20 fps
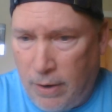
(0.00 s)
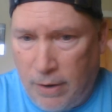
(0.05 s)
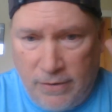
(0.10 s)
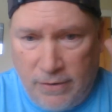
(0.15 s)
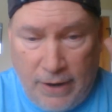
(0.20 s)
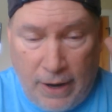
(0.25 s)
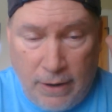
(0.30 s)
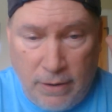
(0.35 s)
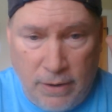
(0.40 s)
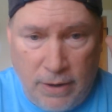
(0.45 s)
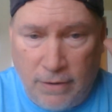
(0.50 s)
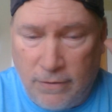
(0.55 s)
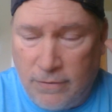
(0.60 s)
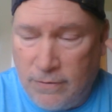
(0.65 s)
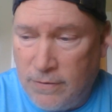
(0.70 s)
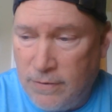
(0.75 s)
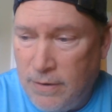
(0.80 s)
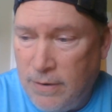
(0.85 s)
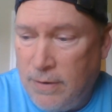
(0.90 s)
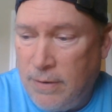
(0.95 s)

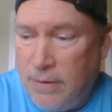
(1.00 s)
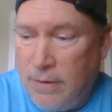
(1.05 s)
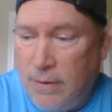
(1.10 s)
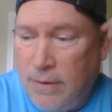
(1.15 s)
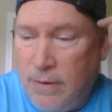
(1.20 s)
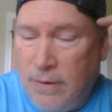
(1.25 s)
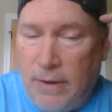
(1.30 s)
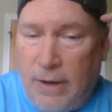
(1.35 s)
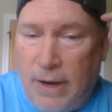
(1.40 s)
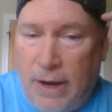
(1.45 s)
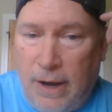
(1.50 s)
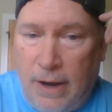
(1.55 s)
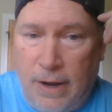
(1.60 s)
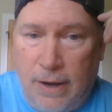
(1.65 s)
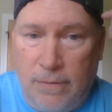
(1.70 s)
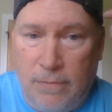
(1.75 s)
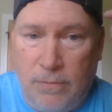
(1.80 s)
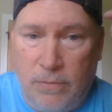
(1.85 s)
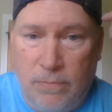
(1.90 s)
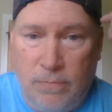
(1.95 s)
techniques,
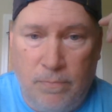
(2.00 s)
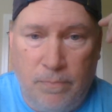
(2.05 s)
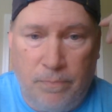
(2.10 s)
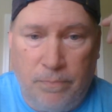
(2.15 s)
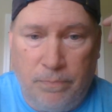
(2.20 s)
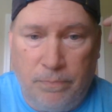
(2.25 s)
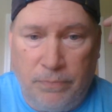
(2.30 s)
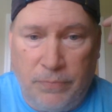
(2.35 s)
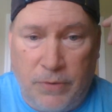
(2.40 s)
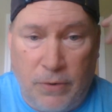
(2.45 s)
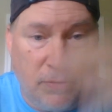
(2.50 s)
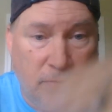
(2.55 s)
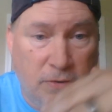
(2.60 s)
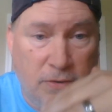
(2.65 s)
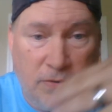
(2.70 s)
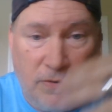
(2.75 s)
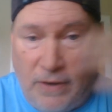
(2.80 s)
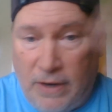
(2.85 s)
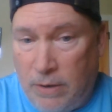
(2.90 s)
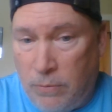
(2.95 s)
and there's a
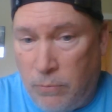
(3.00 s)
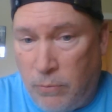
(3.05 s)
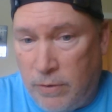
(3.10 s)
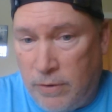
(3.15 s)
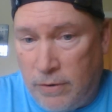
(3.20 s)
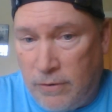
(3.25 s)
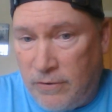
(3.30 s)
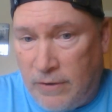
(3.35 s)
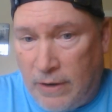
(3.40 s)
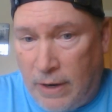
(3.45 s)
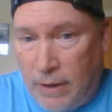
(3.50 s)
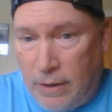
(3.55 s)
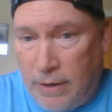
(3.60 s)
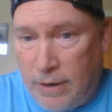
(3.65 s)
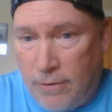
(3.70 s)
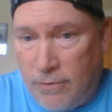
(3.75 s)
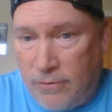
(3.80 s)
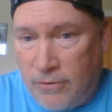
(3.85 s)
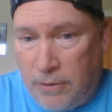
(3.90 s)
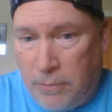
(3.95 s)
scene where they're
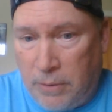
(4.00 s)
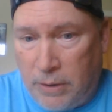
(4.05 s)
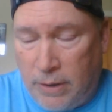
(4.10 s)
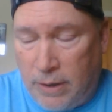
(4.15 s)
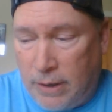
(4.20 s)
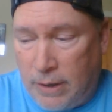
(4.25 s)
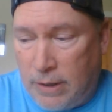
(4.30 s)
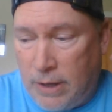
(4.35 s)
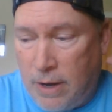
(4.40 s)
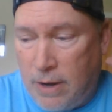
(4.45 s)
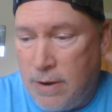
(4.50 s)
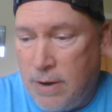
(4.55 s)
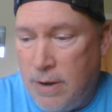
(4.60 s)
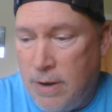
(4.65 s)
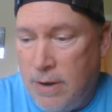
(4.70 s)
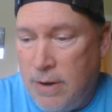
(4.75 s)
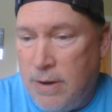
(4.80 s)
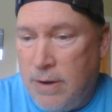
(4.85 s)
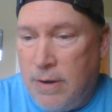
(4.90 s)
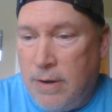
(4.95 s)
sailing or something like that.
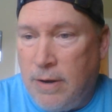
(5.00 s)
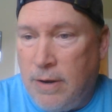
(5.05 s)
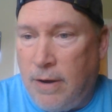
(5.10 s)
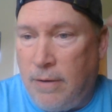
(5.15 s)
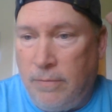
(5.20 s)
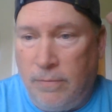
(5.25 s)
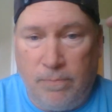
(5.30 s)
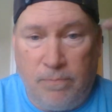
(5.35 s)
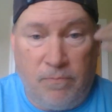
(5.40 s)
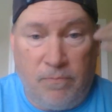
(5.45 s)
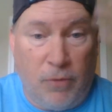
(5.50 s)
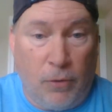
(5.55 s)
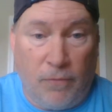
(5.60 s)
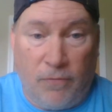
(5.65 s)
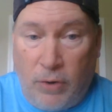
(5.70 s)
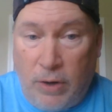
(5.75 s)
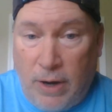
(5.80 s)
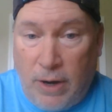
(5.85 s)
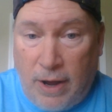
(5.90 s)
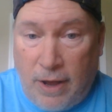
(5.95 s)
Feel
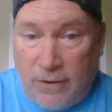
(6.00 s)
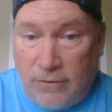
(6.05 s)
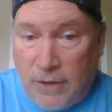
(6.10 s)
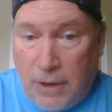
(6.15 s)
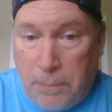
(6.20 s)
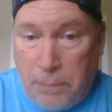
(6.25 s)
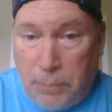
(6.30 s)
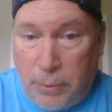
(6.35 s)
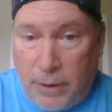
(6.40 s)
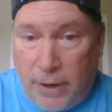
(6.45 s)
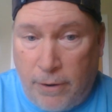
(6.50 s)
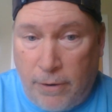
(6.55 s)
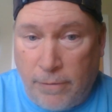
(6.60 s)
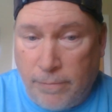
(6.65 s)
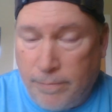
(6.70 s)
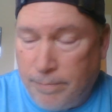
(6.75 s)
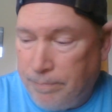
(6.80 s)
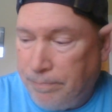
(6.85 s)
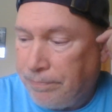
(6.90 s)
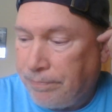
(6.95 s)
free to ask that
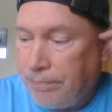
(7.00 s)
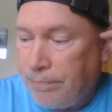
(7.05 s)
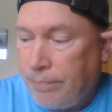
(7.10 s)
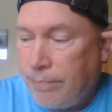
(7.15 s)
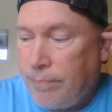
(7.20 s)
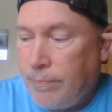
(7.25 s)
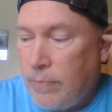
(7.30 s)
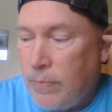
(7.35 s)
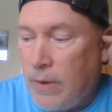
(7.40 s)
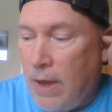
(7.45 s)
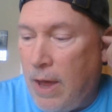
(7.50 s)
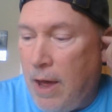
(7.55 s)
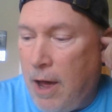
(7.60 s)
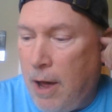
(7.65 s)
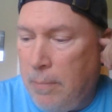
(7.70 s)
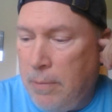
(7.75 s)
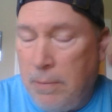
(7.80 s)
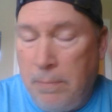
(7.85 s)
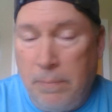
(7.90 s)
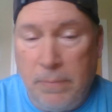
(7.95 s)
player.
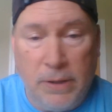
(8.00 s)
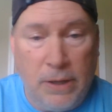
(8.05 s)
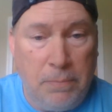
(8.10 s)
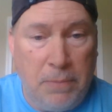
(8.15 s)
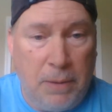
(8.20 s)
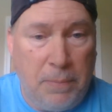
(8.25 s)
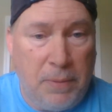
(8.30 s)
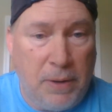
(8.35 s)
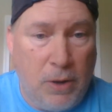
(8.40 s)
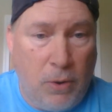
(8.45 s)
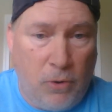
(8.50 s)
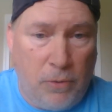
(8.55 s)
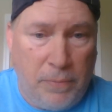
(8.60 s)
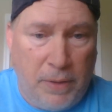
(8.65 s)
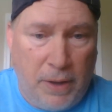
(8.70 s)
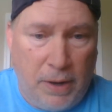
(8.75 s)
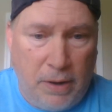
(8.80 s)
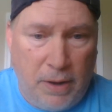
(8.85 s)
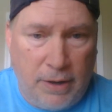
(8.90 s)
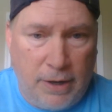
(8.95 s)
But then maybe go home
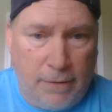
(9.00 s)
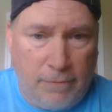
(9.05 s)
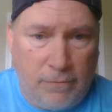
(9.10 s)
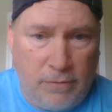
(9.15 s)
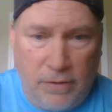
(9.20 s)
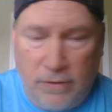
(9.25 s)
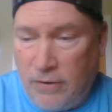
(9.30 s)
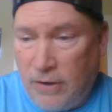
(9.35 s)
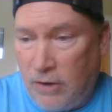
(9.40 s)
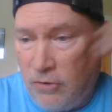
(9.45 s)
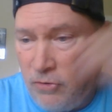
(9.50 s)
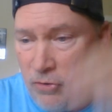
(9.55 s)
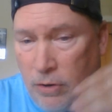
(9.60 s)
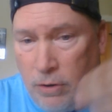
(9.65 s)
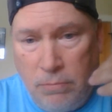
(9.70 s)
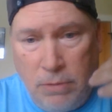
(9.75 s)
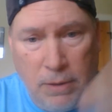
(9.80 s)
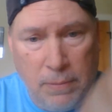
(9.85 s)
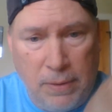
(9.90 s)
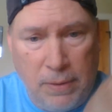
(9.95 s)
that night after the session
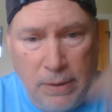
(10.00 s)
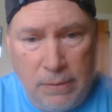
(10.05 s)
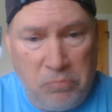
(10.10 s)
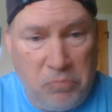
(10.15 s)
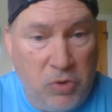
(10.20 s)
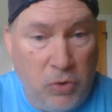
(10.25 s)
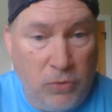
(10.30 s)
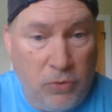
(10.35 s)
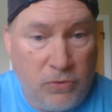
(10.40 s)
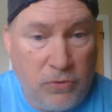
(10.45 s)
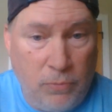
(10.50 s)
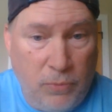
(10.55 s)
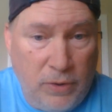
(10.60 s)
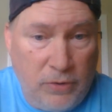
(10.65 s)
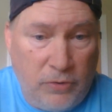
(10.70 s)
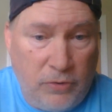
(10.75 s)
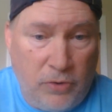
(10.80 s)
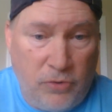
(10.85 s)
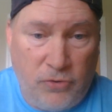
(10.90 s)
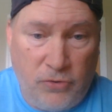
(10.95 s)
and maybe do some
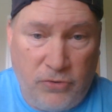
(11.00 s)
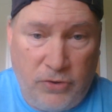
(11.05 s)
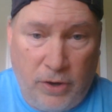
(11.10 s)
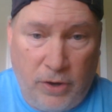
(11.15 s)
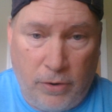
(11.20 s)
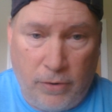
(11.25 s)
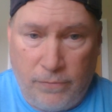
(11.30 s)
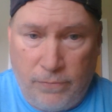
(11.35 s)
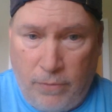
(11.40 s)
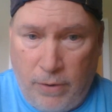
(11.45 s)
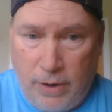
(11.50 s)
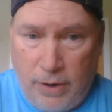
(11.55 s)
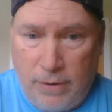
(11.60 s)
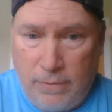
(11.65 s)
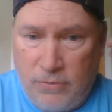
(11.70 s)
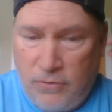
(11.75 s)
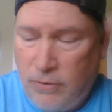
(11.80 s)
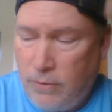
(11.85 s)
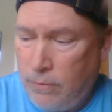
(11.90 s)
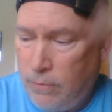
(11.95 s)
research yourself, right?
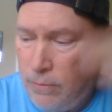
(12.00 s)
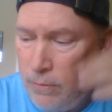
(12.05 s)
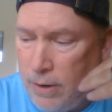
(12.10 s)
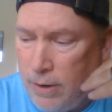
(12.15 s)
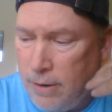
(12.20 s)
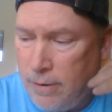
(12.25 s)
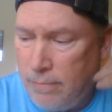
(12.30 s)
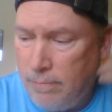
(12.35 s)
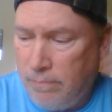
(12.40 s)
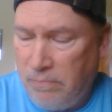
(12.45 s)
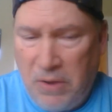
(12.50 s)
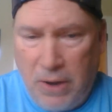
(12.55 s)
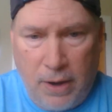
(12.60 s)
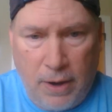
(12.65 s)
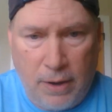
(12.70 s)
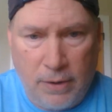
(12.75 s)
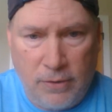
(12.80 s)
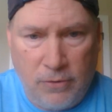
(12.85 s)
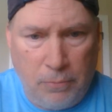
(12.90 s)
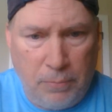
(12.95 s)
So yeah,
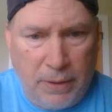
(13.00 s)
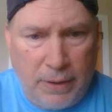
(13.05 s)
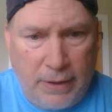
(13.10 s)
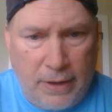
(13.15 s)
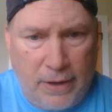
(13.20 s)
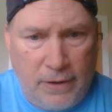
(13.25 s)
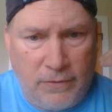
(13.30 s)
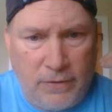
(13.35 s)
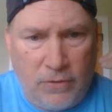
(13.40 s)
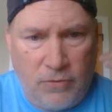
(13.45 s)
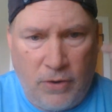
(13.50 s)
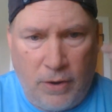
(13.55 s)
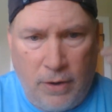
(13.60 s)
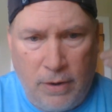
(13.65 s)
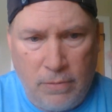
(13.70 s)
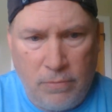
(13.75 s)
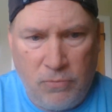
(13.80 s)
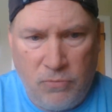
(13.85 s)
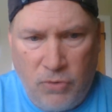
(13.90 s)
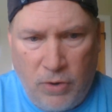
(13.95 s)
don't be lazy. Try
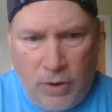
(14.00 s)
to